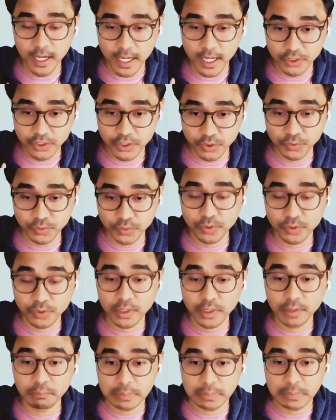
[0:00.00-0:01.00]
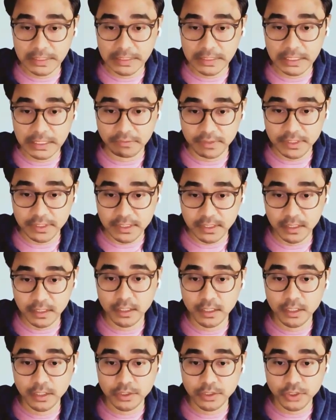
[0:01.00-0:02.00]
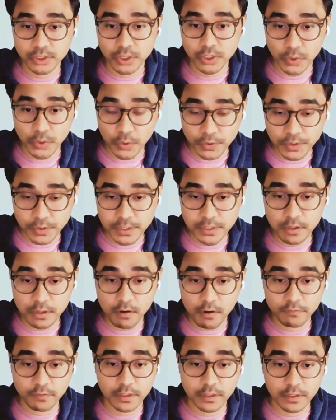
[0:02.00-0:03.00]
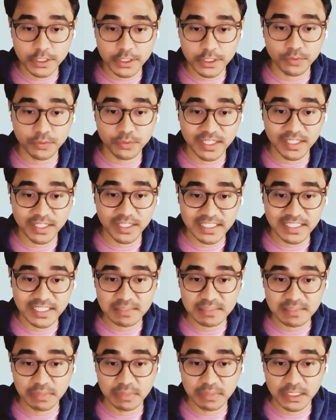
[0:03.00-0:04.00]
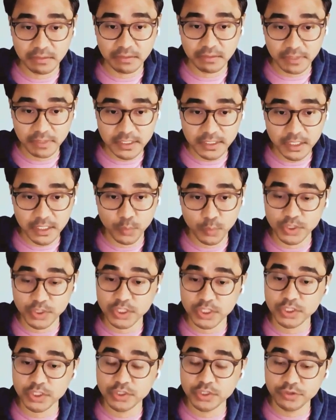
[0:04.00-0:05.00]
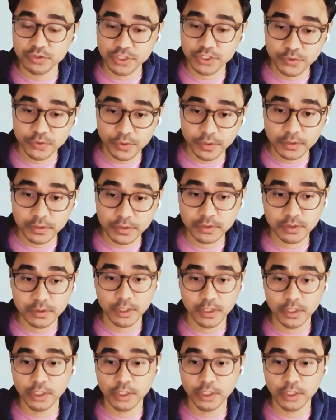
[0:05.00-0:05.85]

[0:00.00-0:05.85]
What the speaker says: And two, bleeding risk. Cirrhosis often leads to increased bleeding risk, which is crucial